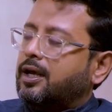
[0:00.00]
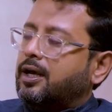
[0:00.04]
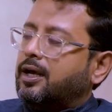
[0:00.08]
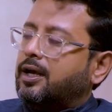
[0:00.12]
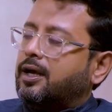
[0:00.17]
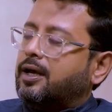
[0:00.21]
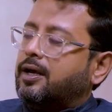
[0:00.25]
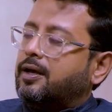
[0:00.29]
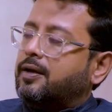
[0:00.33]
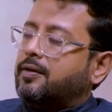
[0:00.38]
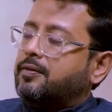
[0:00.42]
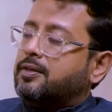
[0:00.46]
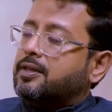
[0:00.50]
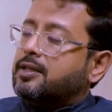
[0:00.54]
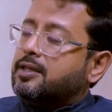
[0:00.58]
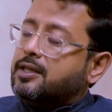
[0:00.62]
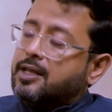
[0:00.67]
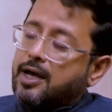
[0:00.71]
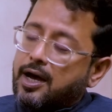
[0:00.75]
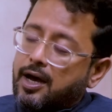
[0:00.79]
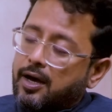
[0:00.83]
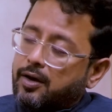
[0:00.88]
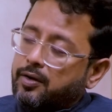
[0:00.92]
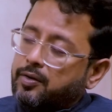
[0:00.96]

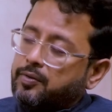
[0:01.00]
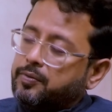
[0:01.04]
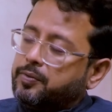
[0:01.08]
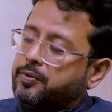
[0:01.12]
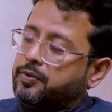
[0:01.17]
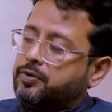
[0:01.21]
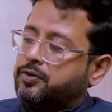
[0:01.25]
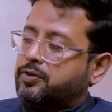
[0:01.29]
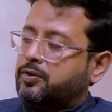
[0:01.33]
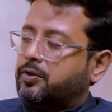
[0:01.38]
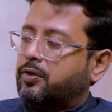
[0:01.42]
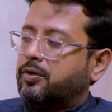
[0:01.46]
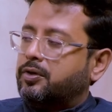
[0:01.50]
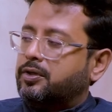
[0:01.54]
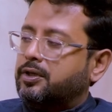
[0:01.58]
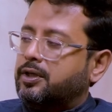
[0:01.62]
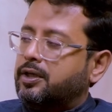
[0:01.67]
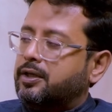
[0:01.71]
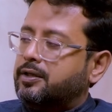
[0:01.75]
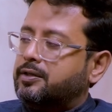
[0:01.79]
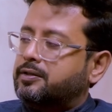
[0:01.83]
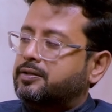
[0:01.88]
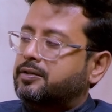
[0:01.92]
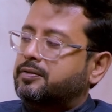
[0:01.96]
Now
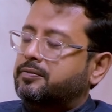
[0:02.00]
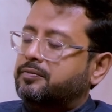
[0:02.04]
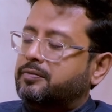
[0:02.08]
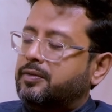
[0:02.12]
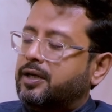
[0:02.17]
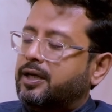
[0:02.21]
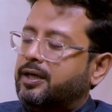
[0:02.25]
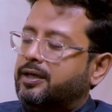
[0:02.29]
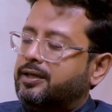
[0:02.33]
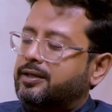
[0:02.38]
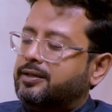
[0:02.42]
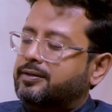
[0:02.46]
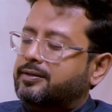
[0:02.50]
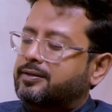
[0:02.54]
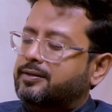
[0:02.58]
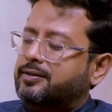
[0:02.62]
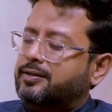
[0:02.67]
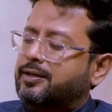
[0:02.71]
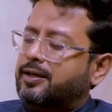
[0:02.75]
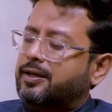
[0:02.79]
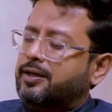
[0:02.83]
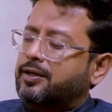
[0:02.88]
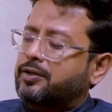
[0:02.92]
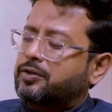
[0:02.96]
post-colonialism
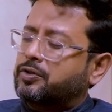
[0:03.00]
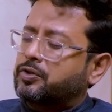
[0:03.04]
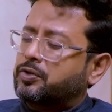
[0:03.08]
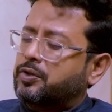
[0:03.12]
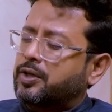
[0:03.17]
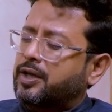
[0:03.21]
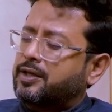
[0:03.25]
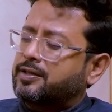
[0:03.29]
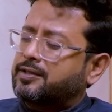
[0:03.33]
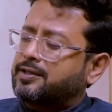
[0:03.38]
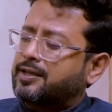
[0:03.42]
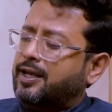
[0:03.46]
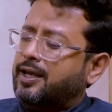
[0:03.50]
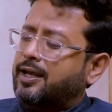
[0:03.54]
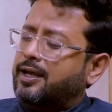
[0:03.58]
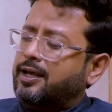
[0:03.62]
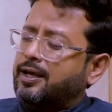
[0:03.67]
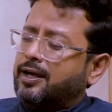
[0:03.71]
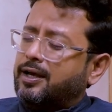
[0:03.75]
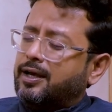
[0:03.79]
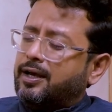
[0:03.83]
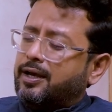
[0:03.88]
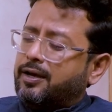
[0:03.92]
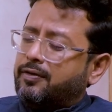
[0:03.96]
is, should I say,
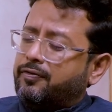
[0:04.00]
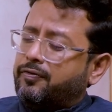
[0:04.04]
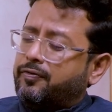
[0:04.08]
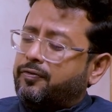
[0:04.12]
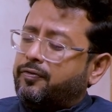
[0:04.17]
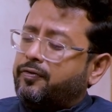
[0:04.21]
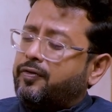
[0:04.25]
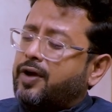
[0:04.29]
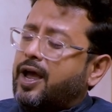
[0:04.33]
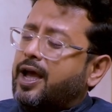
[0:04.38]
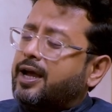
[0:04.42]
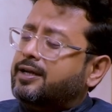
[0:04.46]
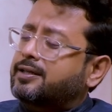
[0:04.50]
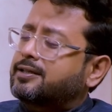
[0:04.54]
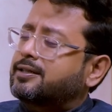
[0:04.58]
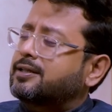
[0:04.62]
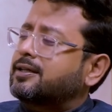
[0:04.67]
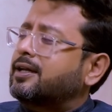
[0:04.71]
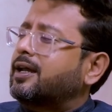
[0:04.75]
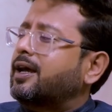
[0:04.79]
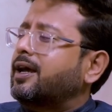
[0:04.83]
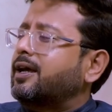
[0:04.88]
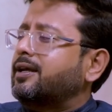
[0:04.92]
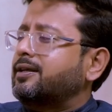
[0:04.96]

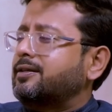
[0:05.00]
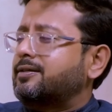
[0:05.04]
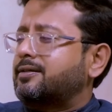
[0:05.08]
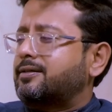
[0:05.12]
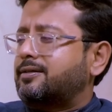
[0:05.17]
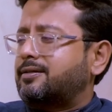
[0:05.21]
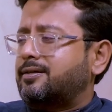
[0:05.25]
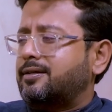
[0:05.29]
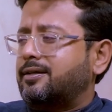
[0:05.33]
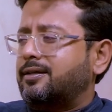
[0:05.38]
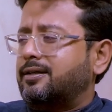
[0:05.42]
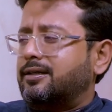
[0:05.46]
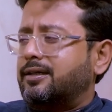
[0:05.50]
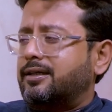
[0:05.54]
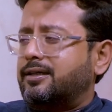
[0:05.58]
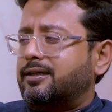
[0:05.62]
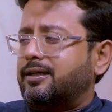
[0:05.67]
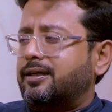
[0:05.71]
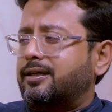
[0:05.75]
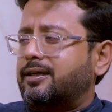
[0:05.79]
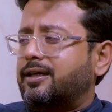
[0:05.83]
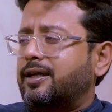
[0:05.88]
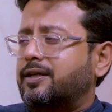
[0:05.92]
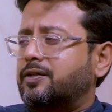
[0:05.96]
fractalized.
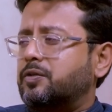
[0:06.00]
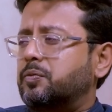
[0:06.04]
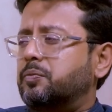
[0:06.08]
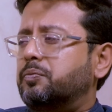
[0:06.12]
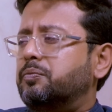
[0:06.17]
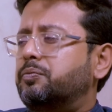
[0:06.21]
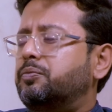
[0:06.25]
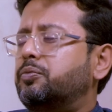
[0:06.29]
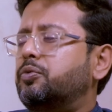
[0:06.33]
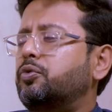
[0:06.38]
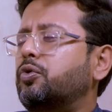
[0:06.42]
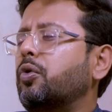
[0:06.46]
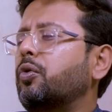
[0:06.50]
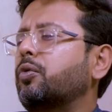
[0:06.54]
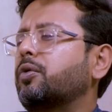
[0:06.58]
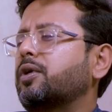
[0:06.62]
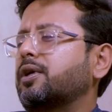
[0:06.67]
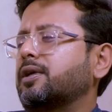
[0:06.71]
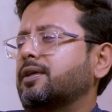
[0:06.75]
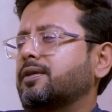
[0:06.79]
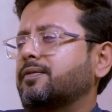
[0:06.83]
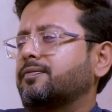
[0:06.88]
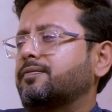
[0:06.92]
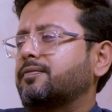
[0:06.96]
It has
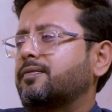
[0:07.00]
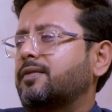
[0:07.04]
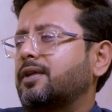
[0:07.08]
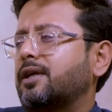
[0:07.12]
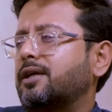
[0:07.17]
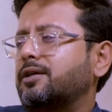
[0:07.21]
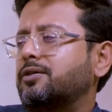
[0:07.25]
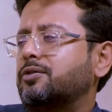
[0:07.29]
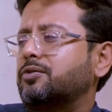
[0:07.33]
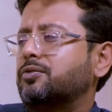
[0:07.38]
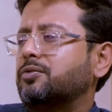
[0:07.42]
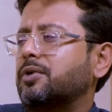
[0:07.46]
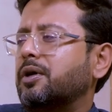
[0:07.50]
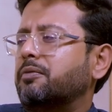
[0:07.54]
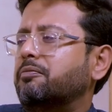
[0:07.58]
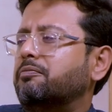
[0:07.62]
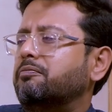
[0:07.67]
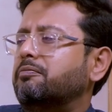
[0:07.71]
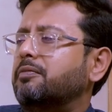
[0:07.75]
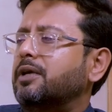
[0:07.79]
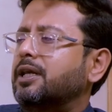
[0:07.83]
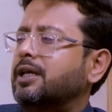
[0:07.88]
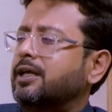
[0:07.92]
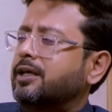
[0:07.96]
broken into a
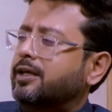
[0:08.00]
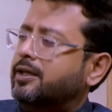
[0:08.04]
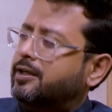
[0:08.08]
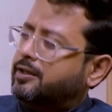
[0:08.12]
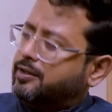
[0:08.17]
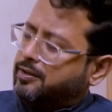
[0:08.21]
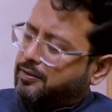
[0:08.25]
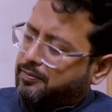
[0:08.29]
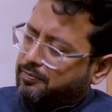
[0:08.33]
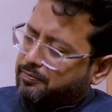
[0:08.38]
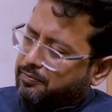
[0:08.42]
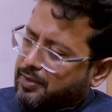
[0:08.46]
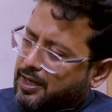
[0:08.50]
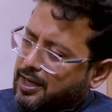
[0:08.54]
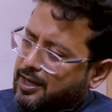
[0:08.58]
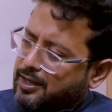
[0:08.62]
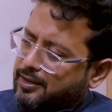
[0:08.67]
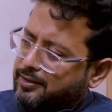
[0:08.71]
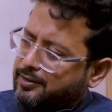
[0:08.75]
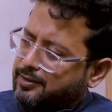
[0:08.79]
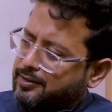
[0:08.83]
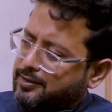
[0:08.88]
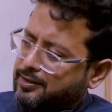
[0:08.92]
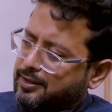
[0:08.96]
million
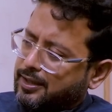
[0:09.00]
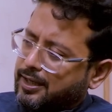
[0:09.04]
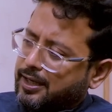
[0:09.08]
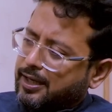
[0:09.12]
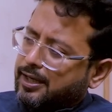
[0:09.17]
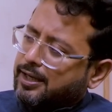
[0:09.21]
parts.